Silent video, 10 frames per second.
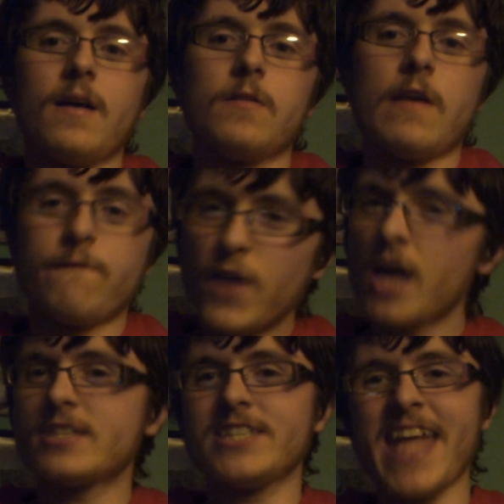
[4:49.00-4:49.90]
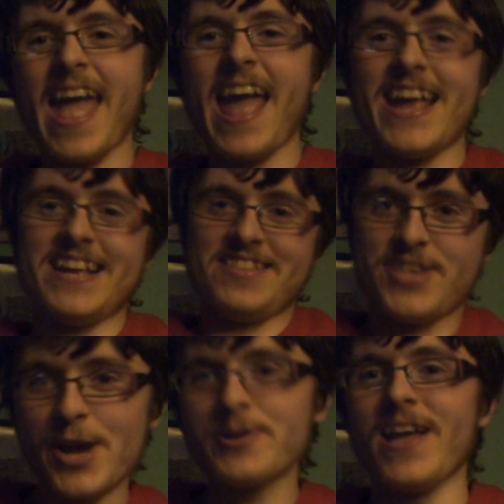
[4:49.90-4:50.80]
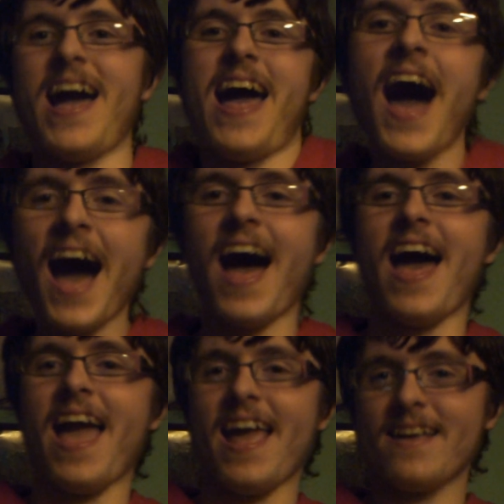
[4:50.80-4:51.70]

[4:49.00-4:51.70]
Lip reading: the first day in junior high!